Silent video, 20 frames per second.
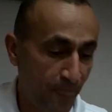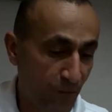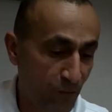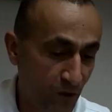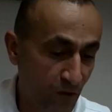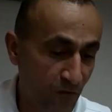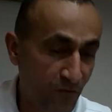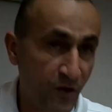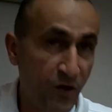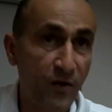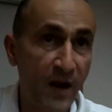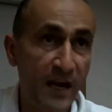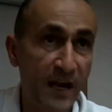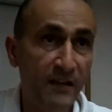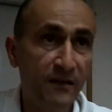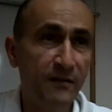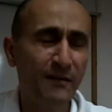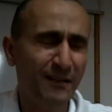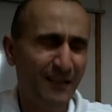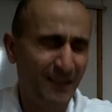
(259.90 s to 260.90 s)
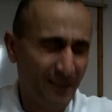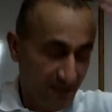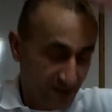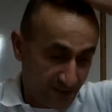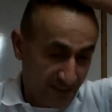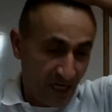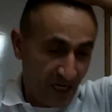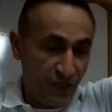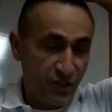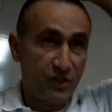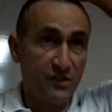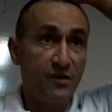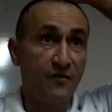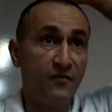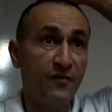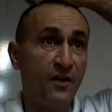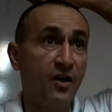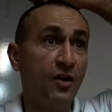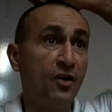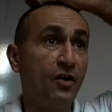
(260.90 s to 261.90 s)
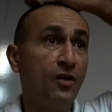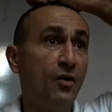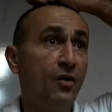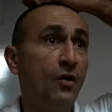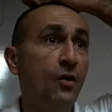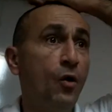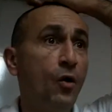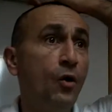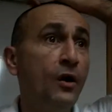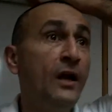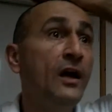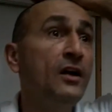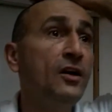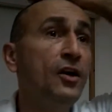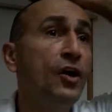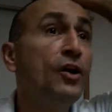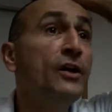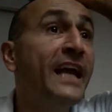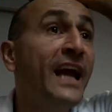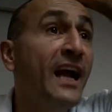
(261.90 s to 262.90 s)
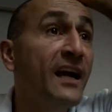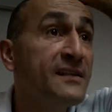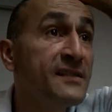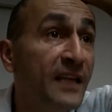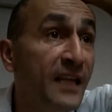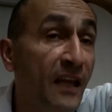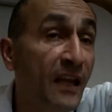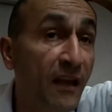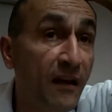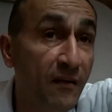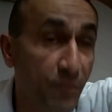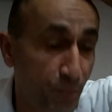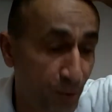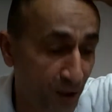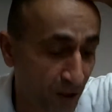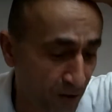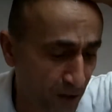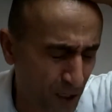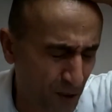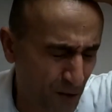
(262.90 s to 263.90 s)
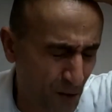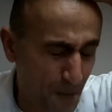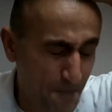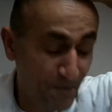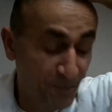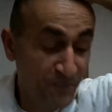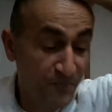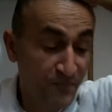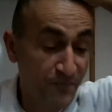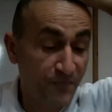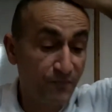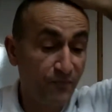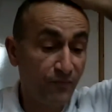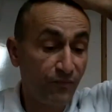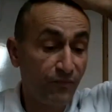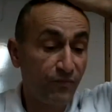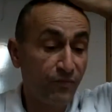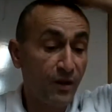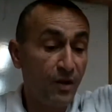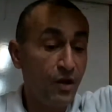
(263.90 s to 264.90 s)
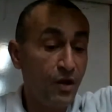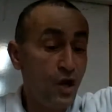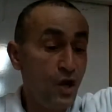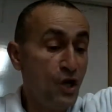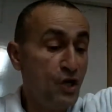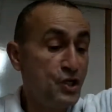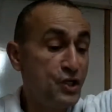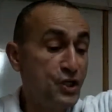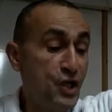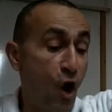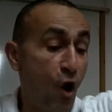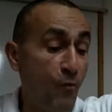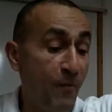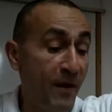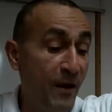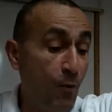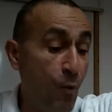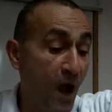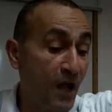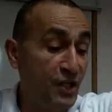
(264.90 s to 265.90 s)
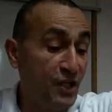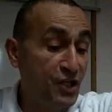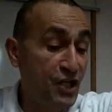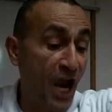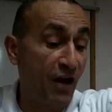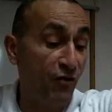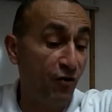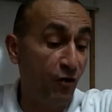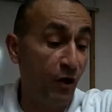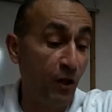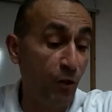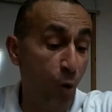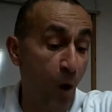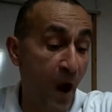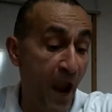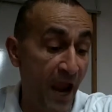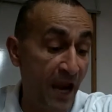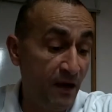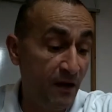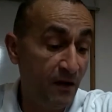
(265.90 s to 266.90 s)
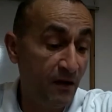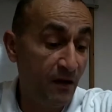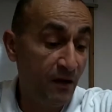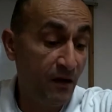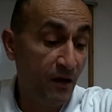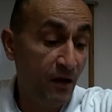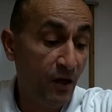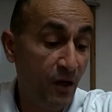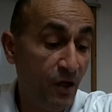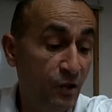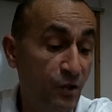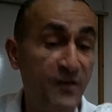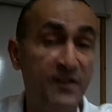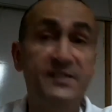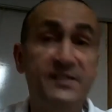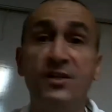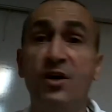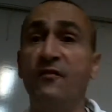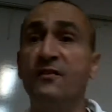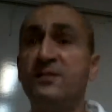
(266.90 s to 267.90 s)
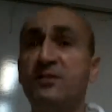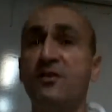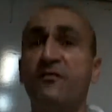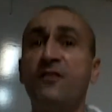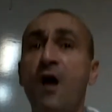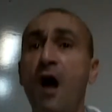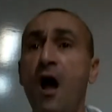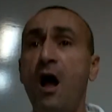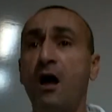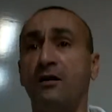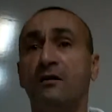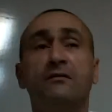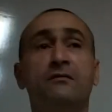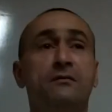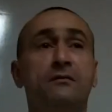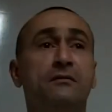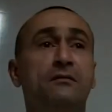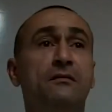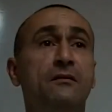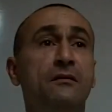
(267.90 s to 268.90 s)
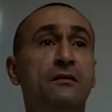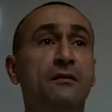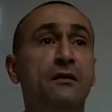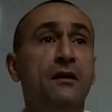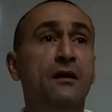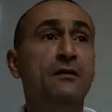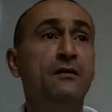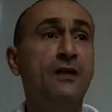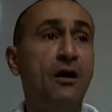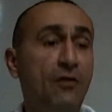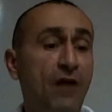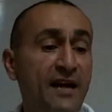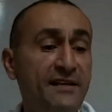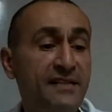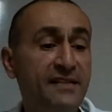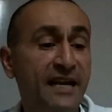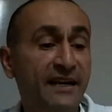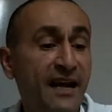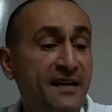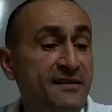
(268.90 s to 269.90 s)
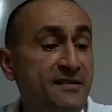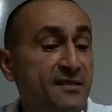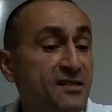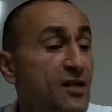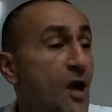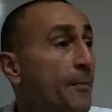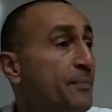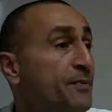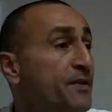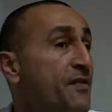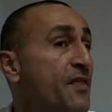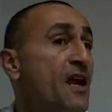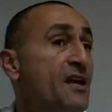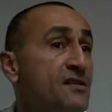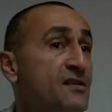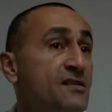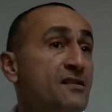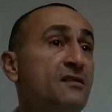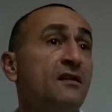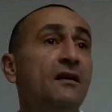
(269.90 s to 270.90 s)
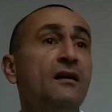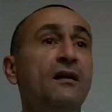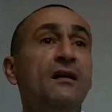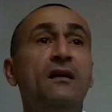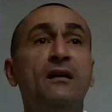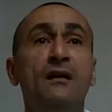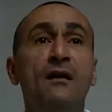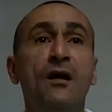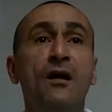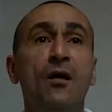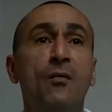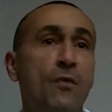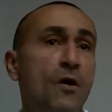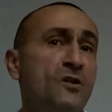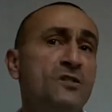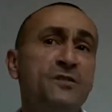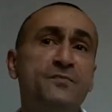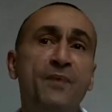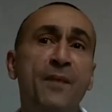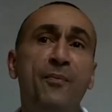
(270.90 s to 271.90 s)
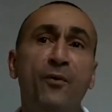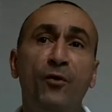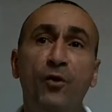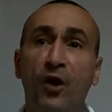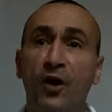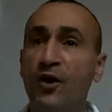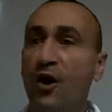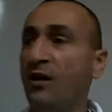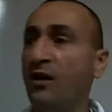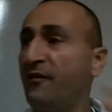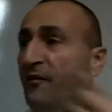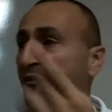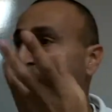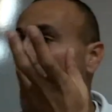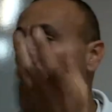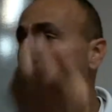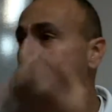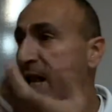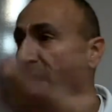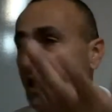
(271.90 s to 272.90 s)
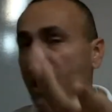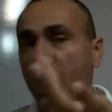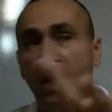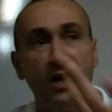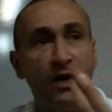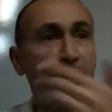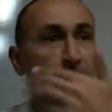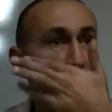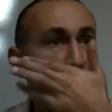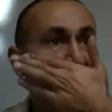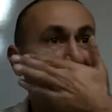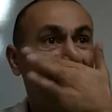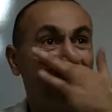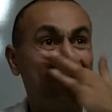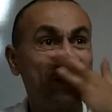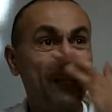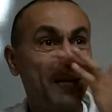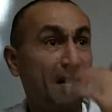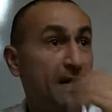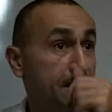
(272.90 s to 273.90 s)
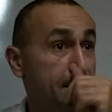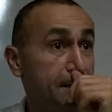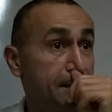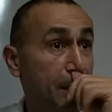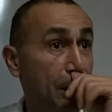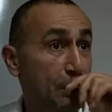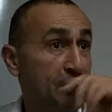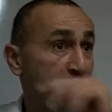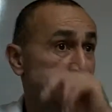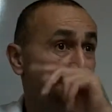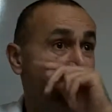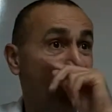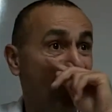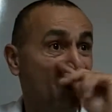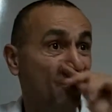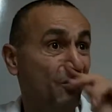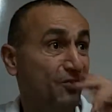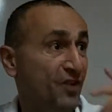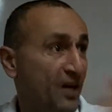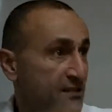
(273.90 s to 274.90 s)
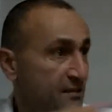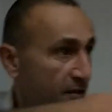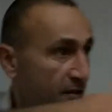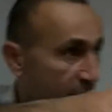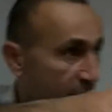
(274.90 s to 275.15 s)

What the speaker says: one of the great sages of their early Hasidic period? Show me one general way to the service of God. Now guys, had I stopped this, most people are not familiar, say Hasidism, they're all dressed,